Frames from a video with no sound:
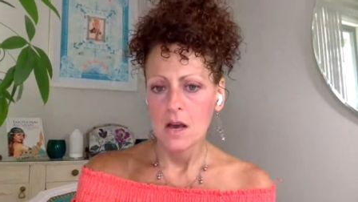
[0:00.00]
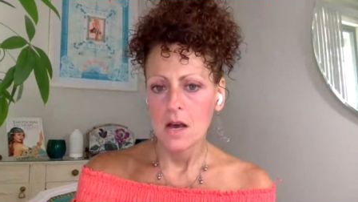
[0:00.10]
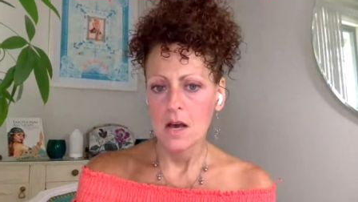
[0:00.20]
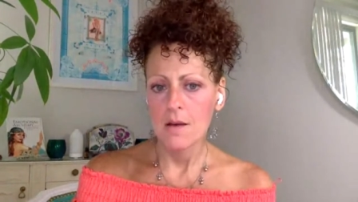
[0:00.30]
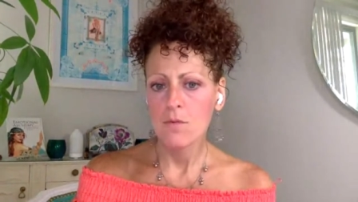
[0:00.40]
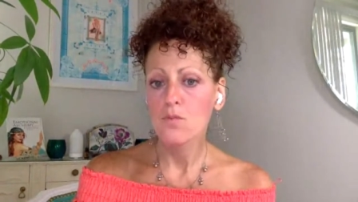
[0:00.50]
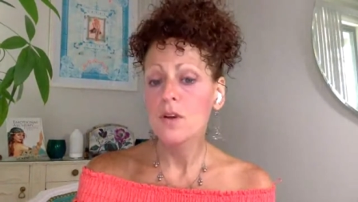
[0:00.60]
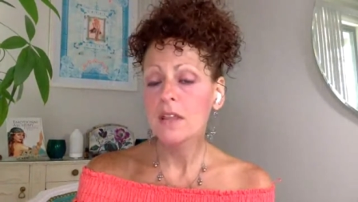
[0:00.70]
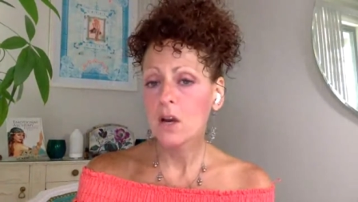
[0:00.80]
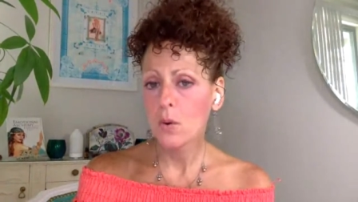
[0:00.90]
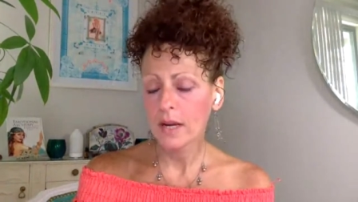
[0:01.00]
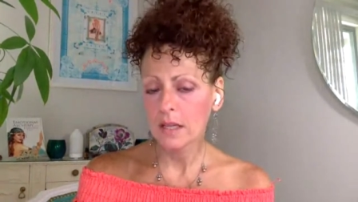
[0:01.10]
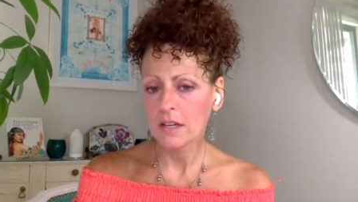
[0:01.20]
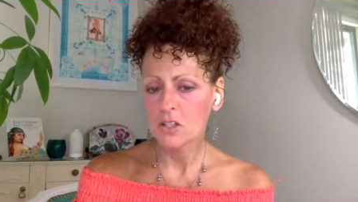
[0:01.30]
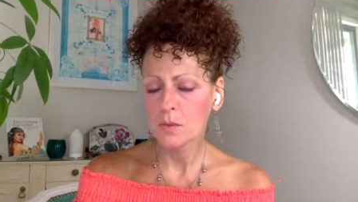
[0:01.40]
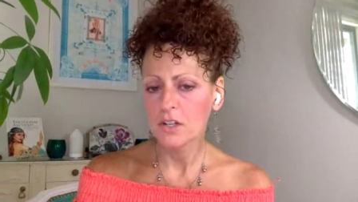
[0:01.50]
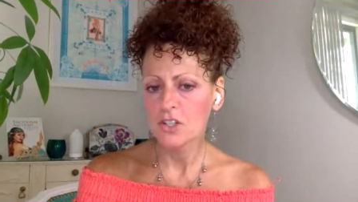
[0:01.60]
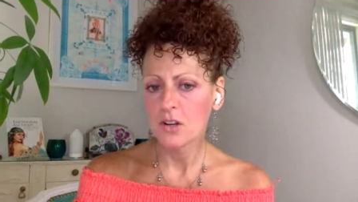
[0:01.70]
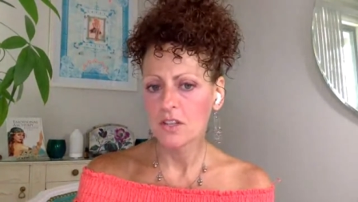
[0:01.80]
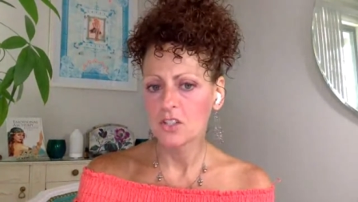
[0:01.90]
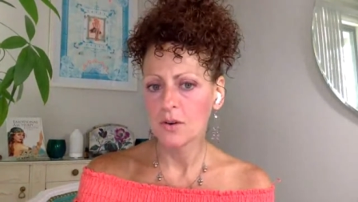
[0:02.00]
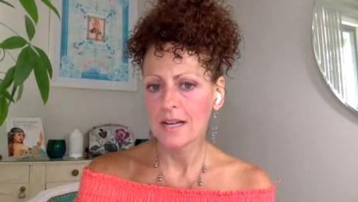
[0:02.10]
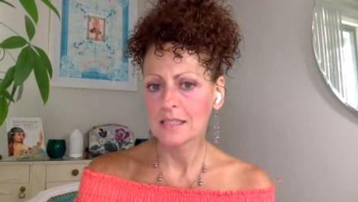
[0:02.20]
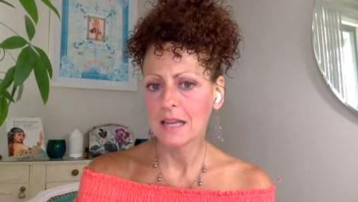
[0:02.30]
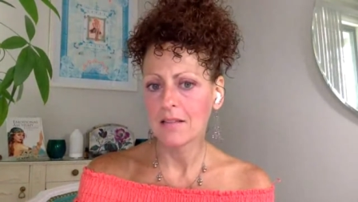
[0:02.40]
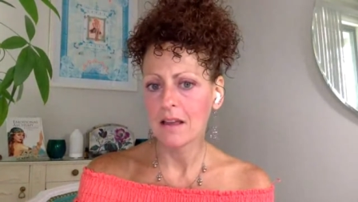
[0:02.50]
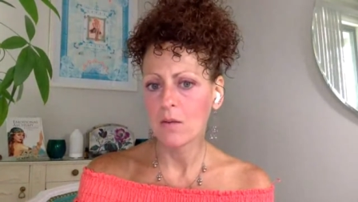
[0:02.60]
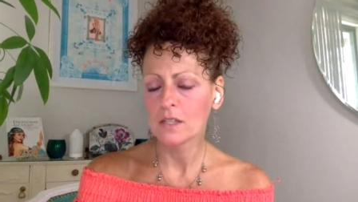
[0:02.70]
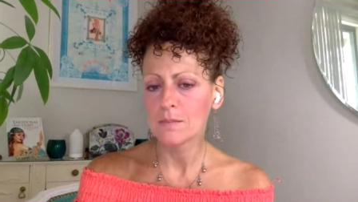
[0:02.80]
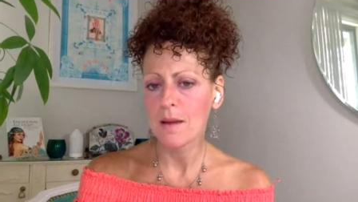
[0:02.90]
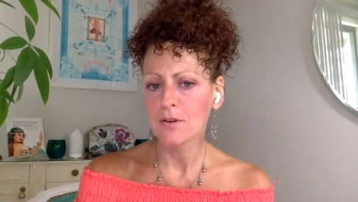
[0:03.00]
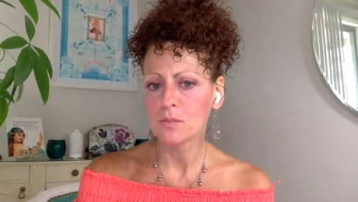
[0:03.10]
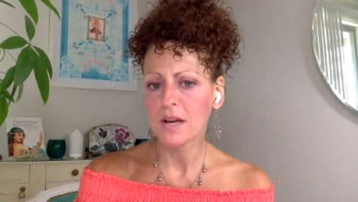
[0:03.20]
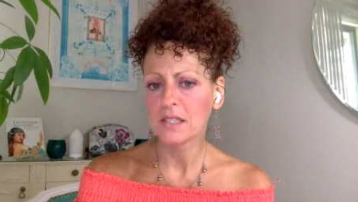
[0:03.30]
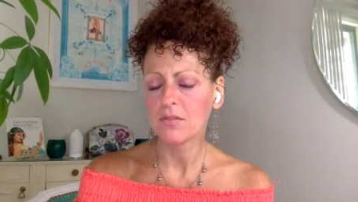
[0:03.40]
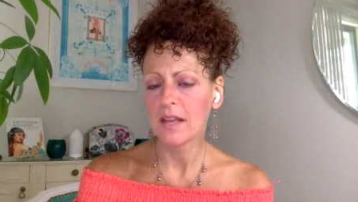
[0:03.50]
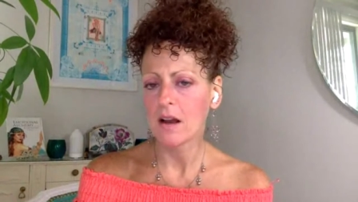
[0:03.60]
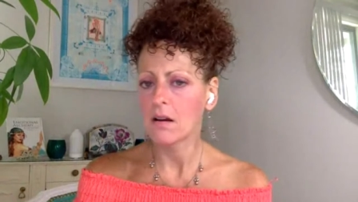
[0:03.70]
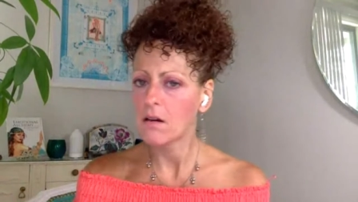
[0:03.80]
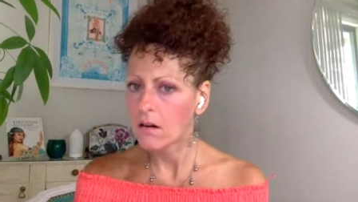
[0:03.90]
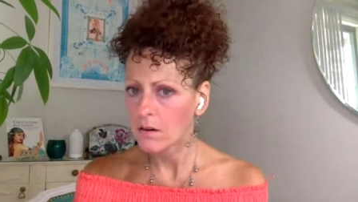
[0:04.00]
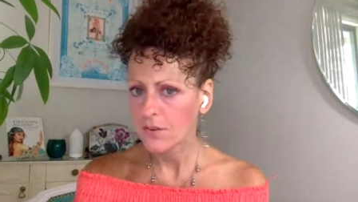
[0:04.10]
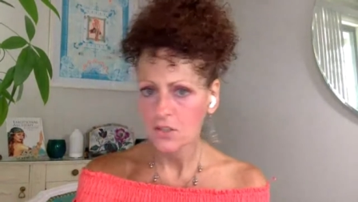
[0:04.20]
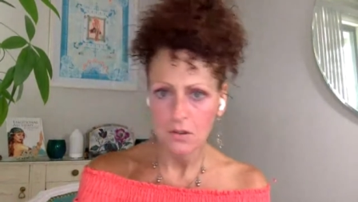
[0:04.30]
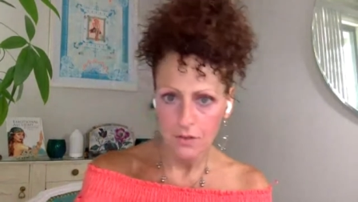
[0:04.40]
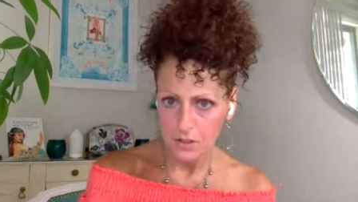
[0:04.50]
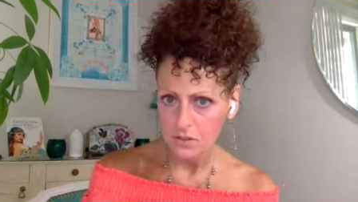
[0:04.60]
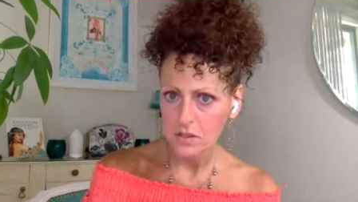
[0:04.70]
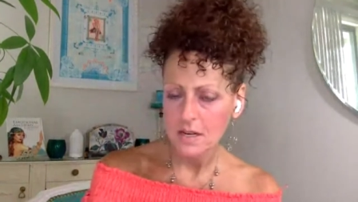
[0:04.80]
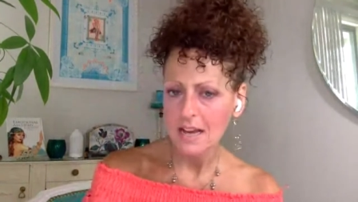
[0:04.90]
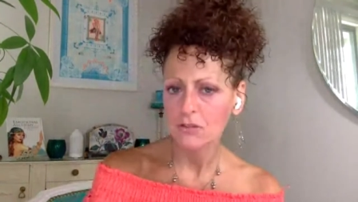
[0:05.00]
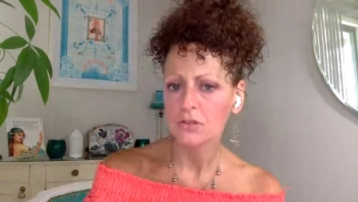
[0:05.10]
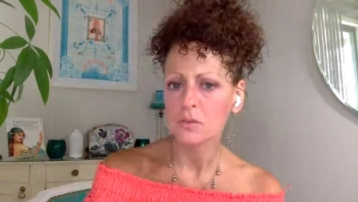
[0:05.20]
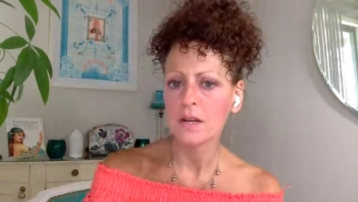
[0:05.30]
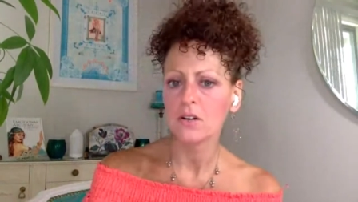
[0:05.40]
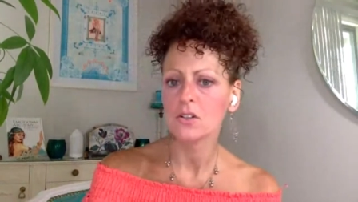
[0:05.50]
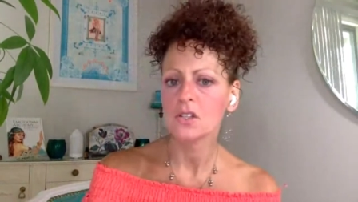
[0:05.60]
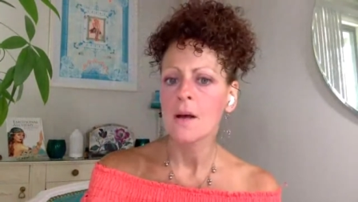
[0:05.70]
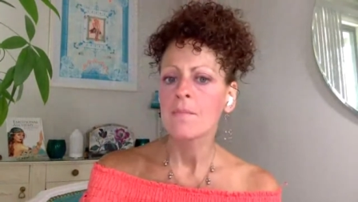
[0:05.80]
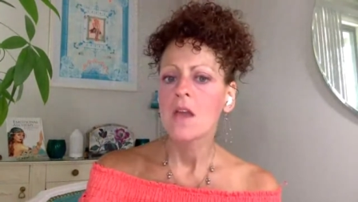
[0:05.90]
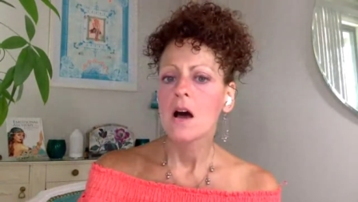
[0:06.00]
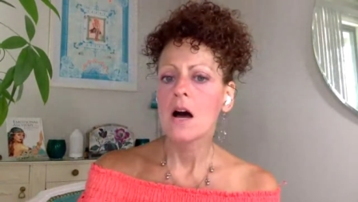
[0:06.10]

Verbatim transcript: Um, really quickly, I just want to share this. You're asking, like, what's my perspective like on artificial versus the natural sweeteners?